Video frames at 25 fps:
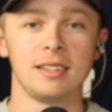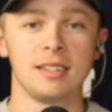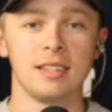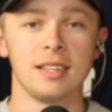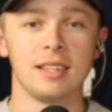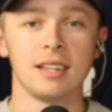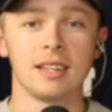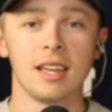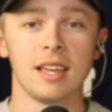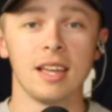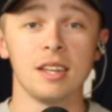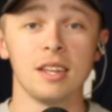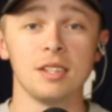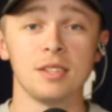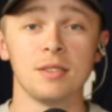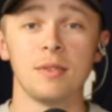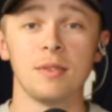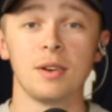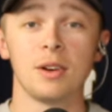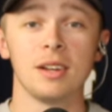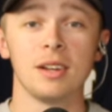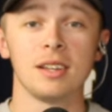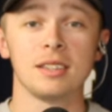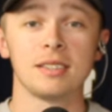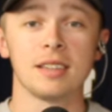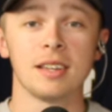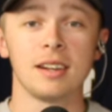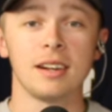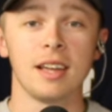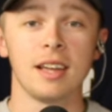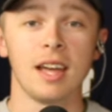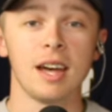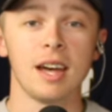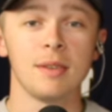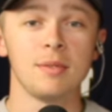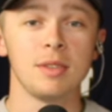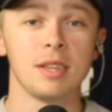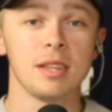to the Occasion. Very excited to
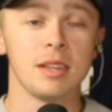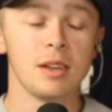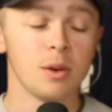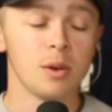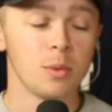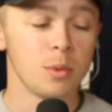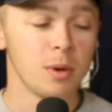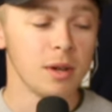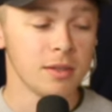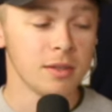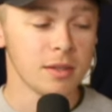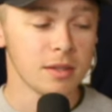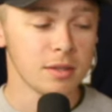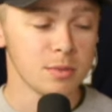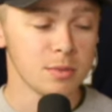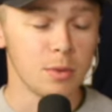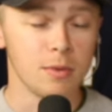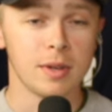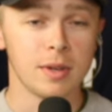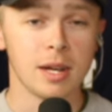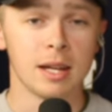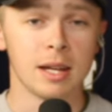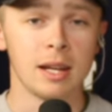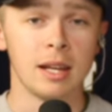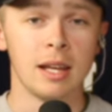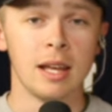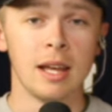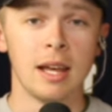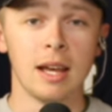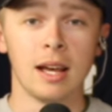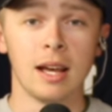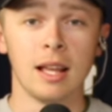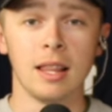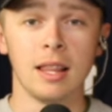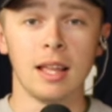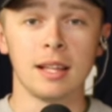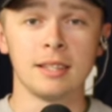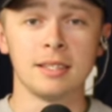have you here with us. We've got
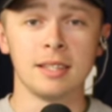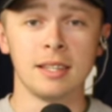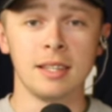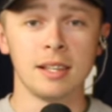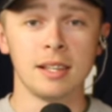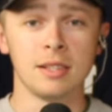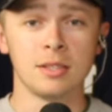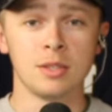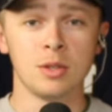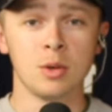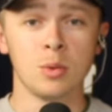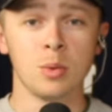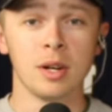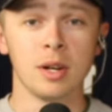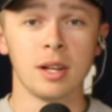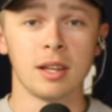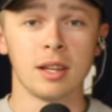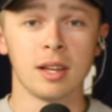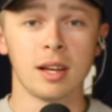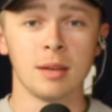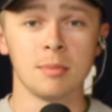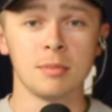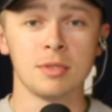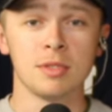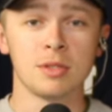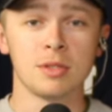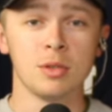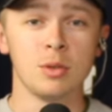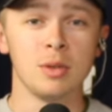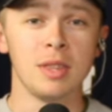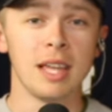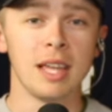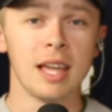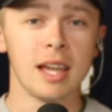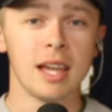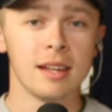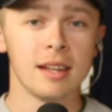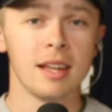a lot to get to when it comes to
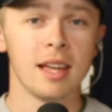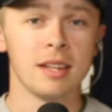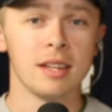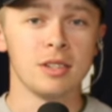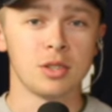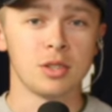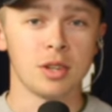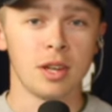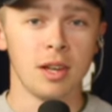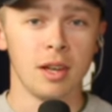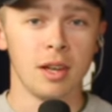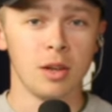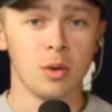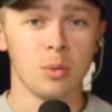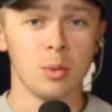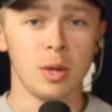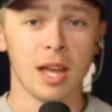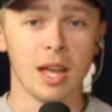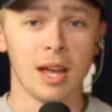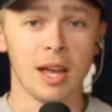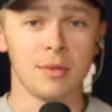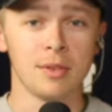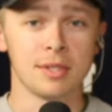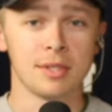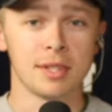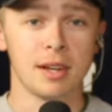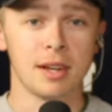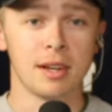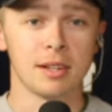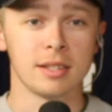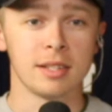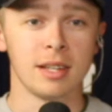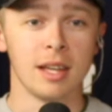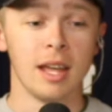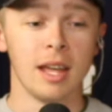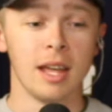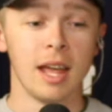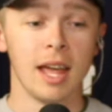the NHL. We haven't
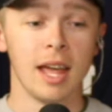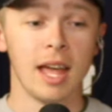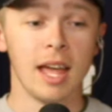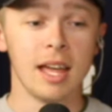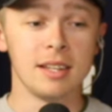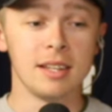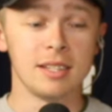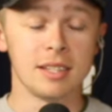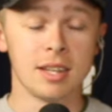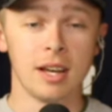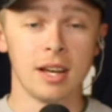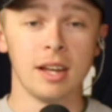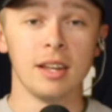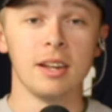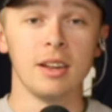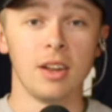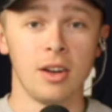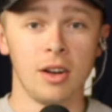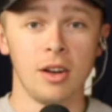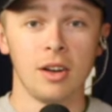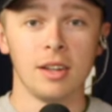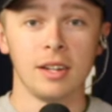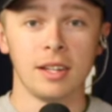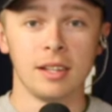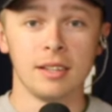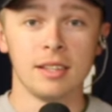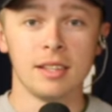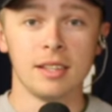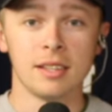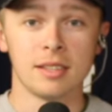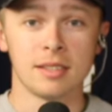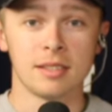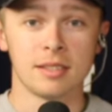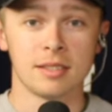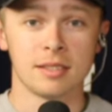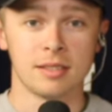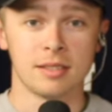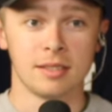talked a ton on it
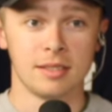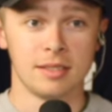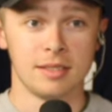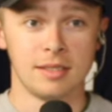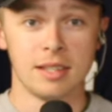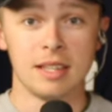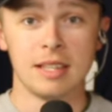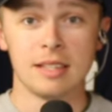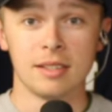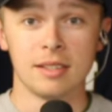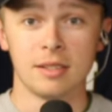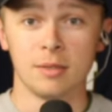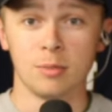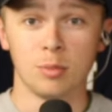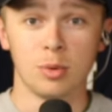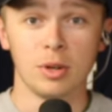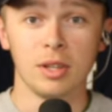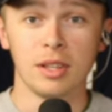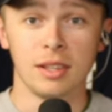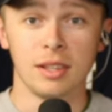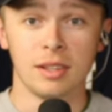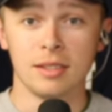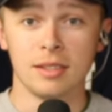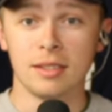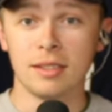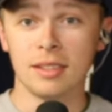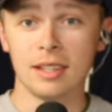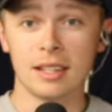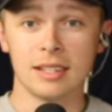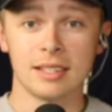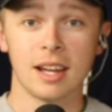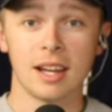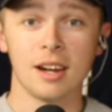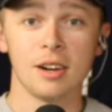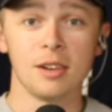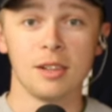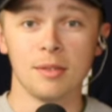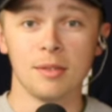this season, really the
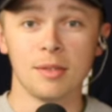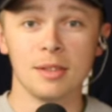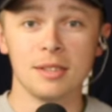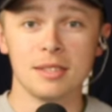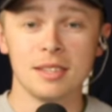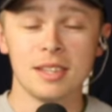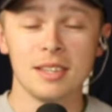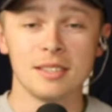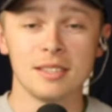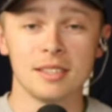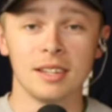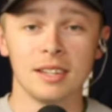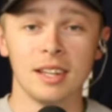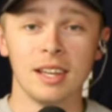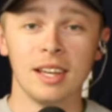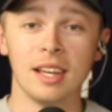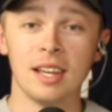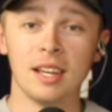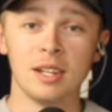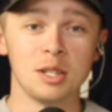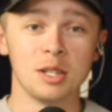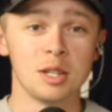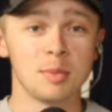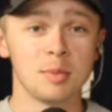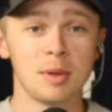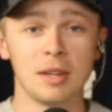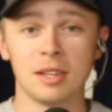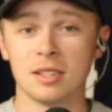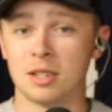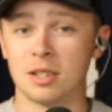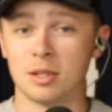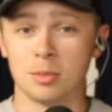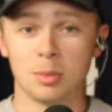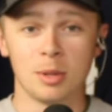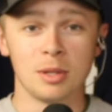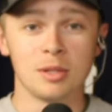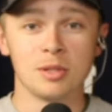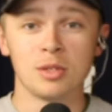entirety of the season, just because
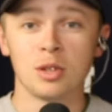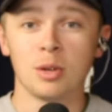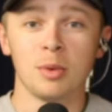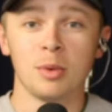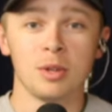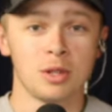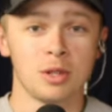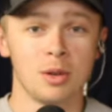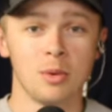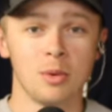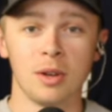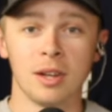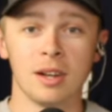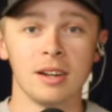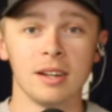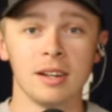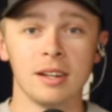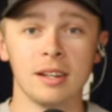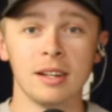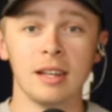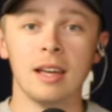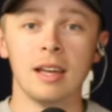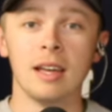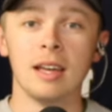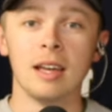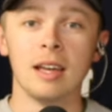there's been so much going on.